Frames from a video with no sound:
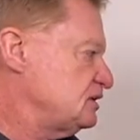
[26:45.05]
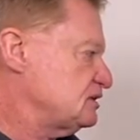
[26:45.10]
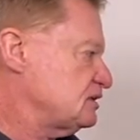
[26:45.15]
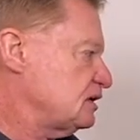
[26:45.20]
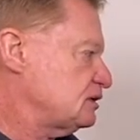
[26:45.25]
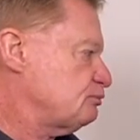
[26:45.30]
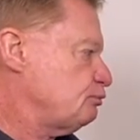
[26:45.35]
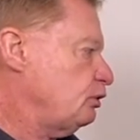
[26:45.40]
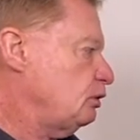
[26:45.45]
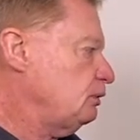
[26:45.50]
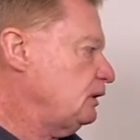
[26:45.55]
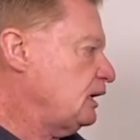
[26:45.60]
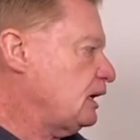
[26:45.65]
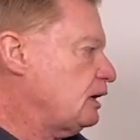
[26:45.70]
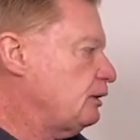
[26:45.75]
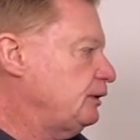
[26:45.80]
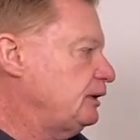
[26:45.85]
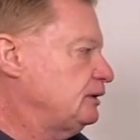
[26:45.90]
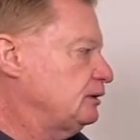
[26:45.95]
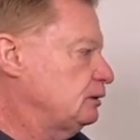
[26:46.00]
So it's probably
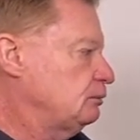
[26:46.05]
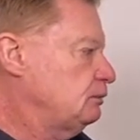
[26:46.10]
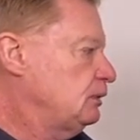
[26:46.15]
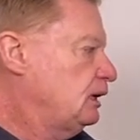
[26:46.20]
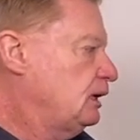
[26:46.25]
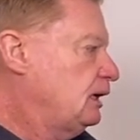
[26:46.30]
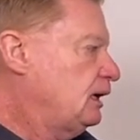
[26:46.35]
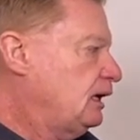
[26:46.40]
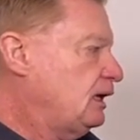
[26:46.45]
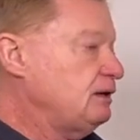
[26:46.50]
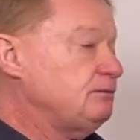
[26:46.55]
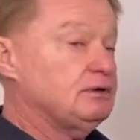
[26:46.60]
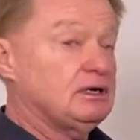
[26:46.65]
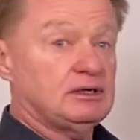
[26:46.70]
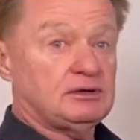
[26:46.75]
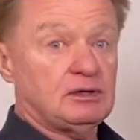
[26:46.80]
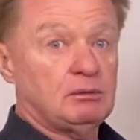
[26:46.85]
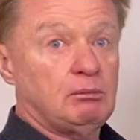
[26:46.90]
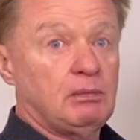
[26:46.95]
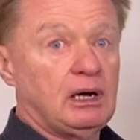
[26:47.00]
owing them, even
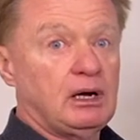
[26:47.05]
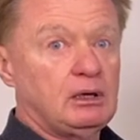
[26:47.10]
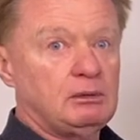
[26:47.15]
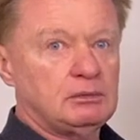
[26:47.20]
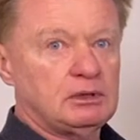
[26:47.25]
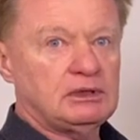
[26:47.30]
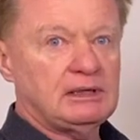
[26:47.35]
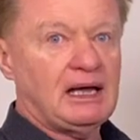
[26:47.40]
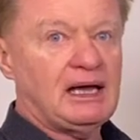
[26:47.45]
at the moment,